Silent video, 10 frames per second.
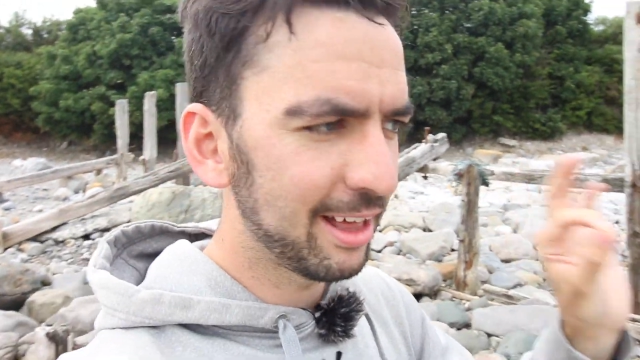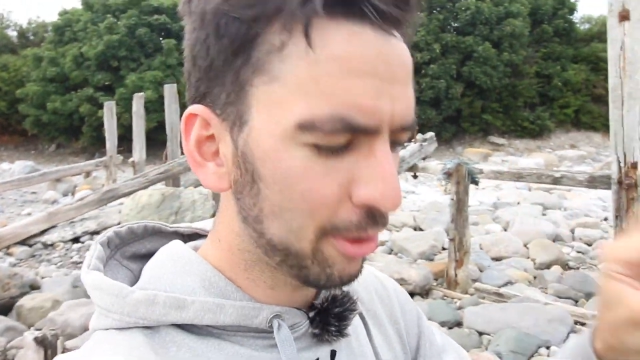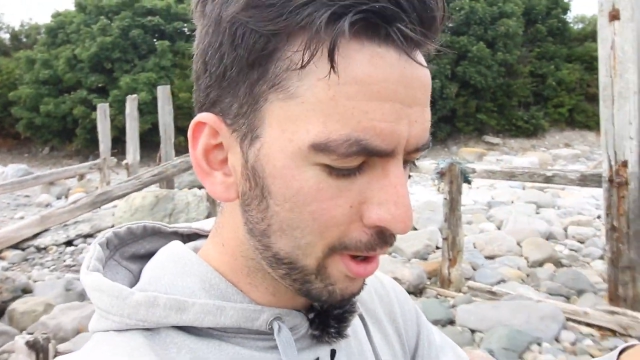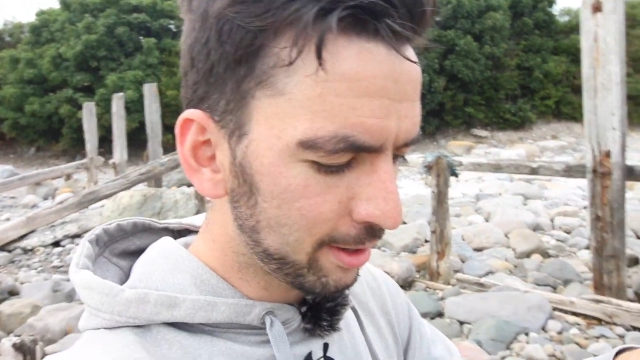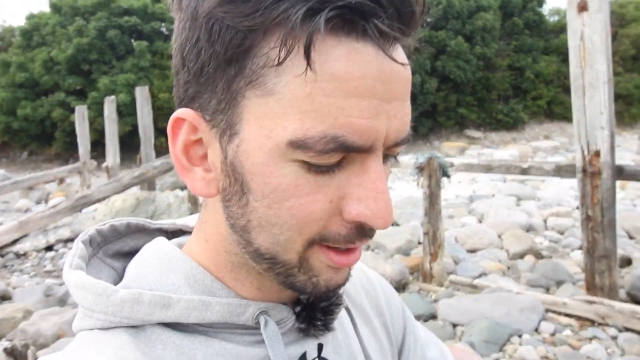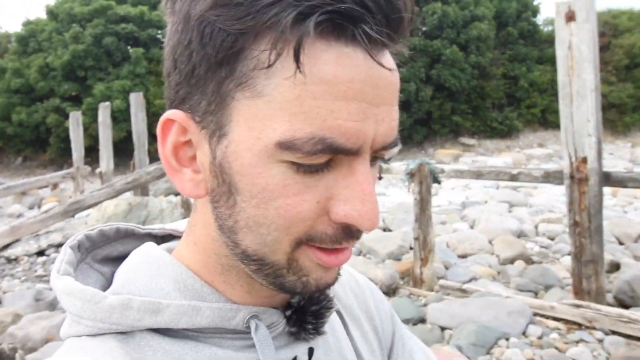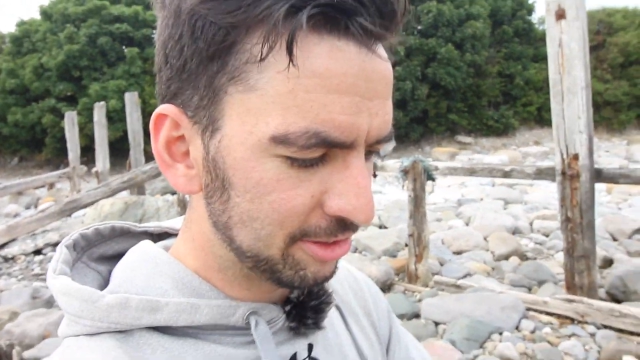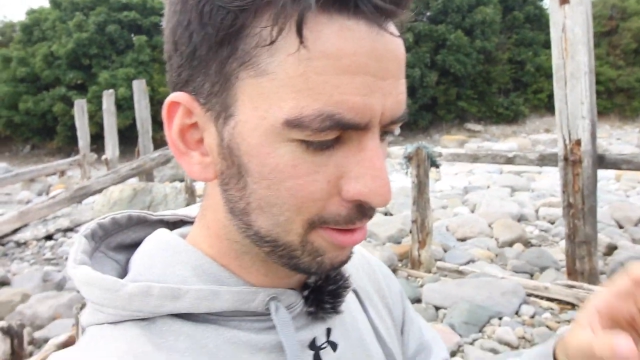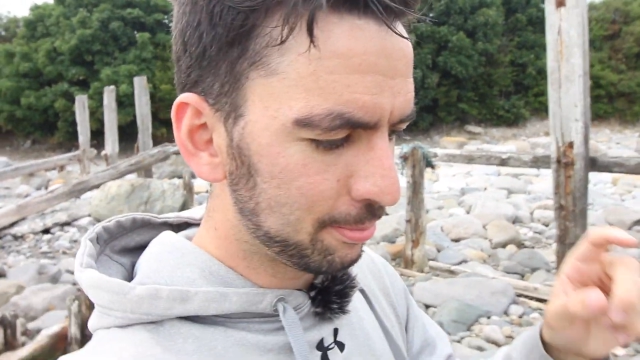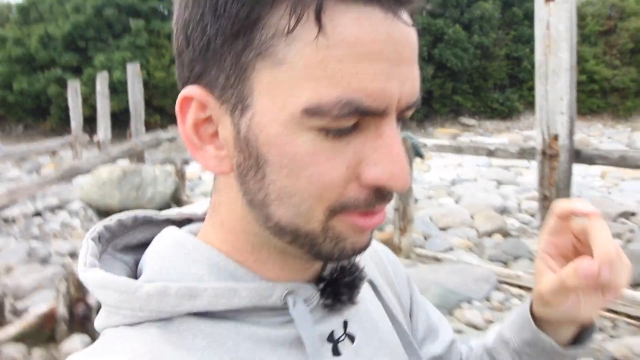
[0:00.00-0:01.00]
I quite like
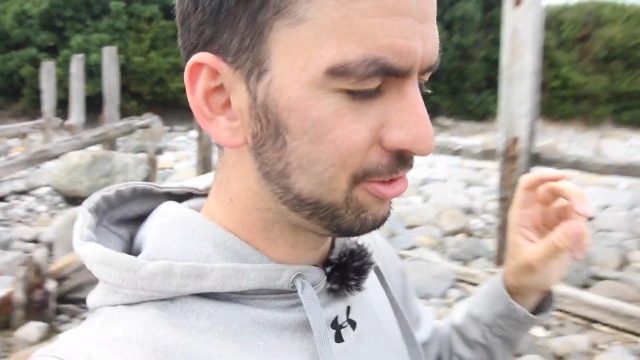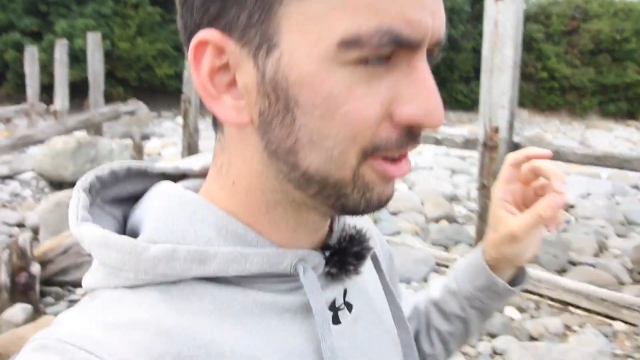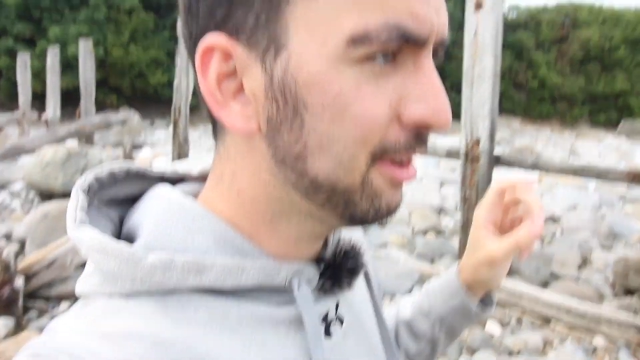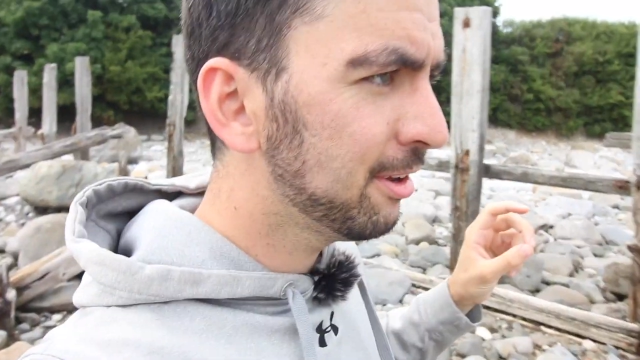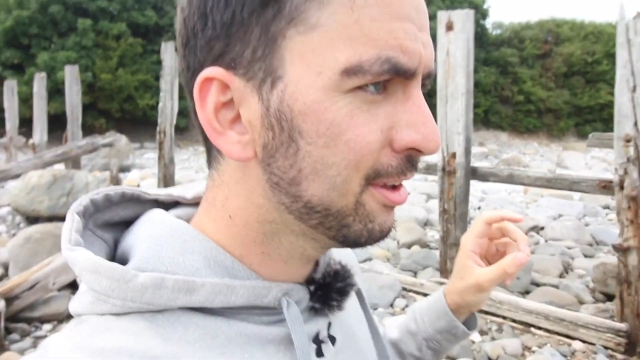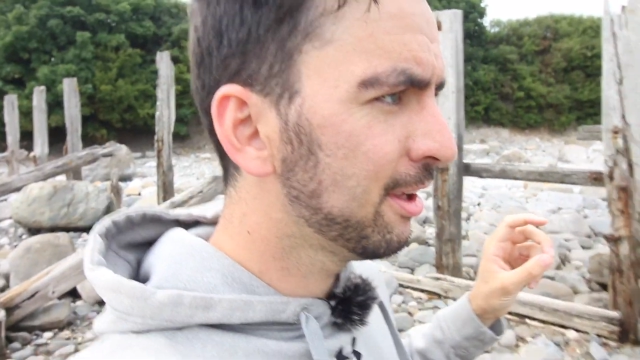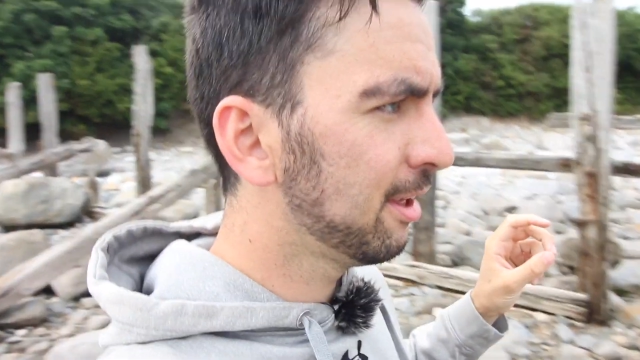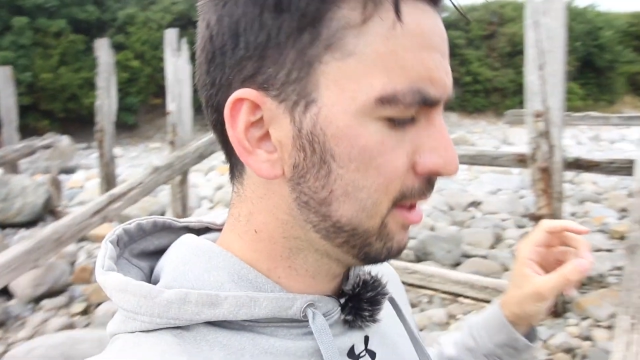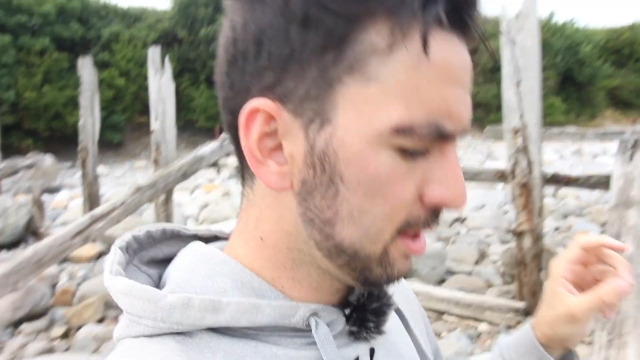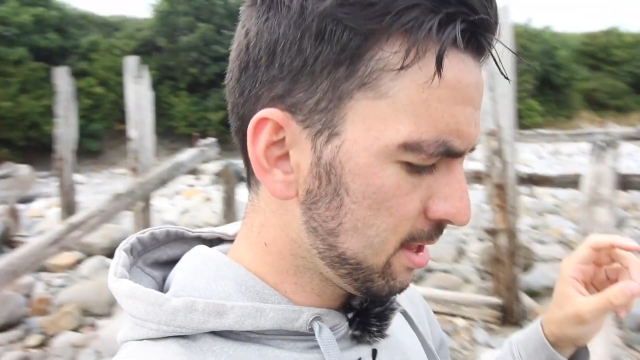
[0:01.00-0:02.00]
this composition.
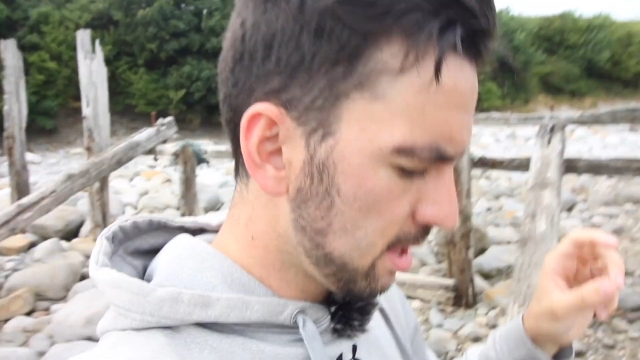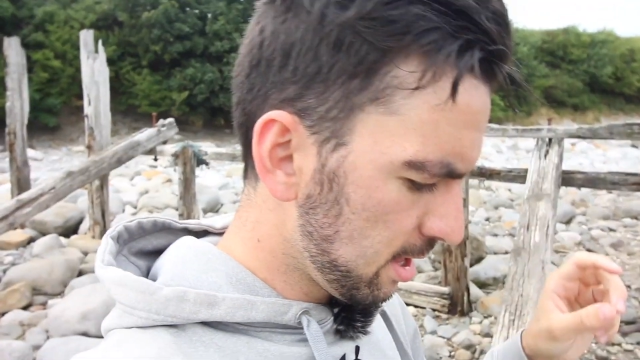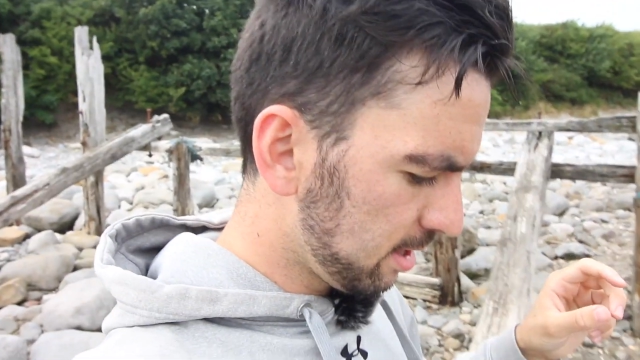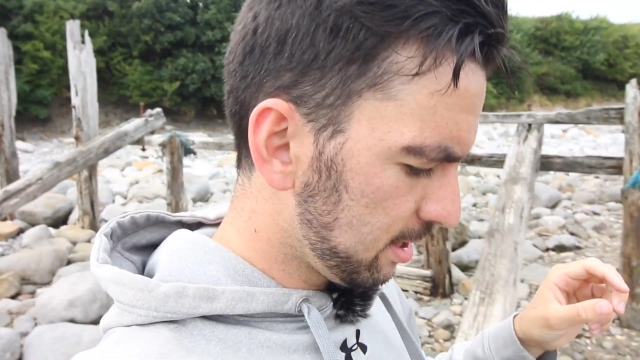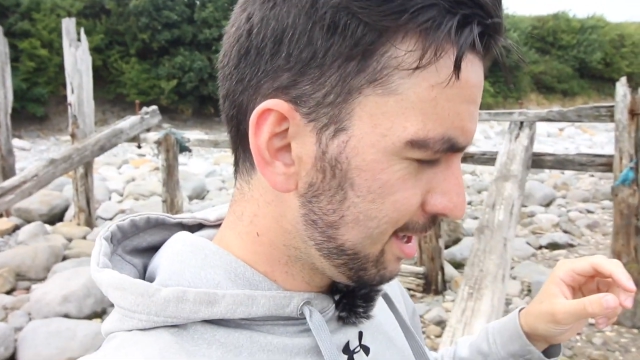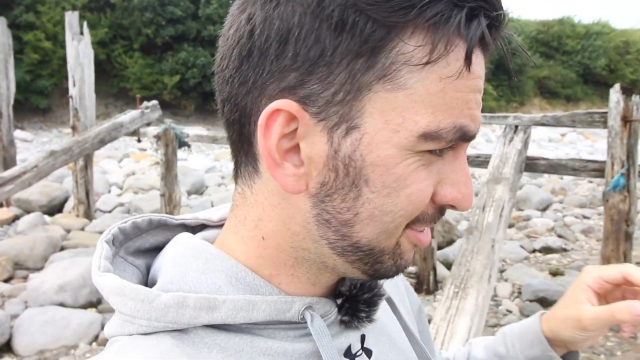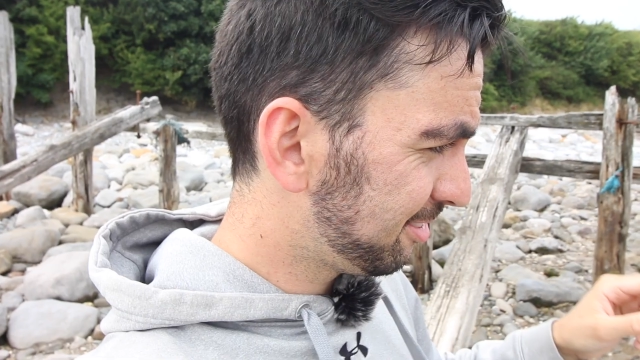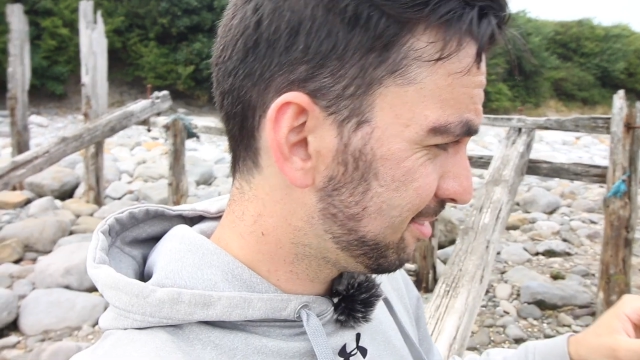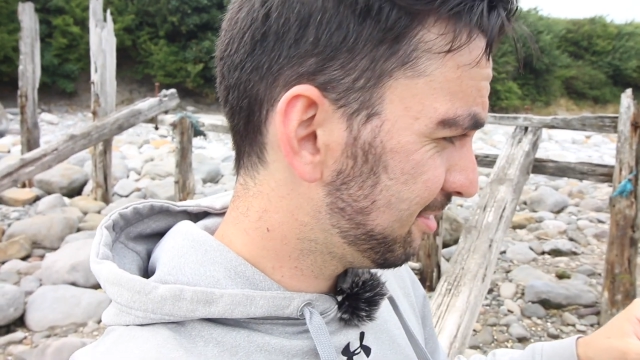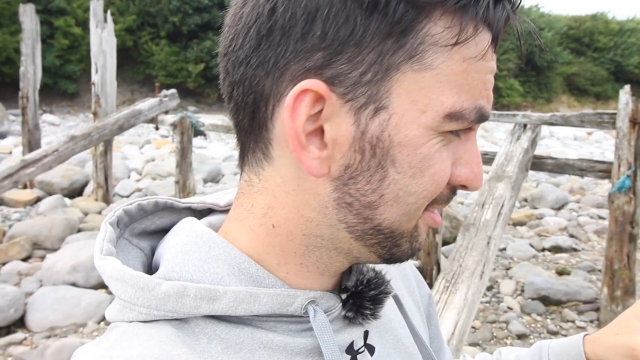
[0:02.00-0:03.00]

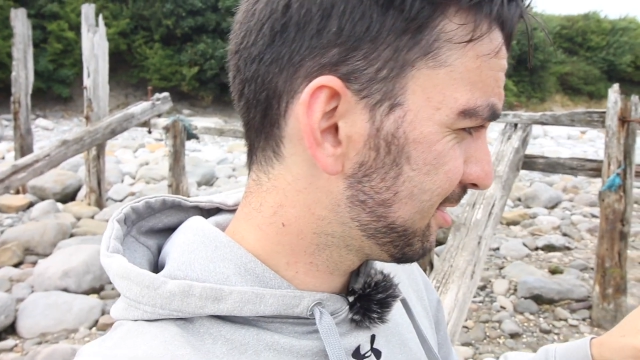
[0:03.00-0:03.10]
It's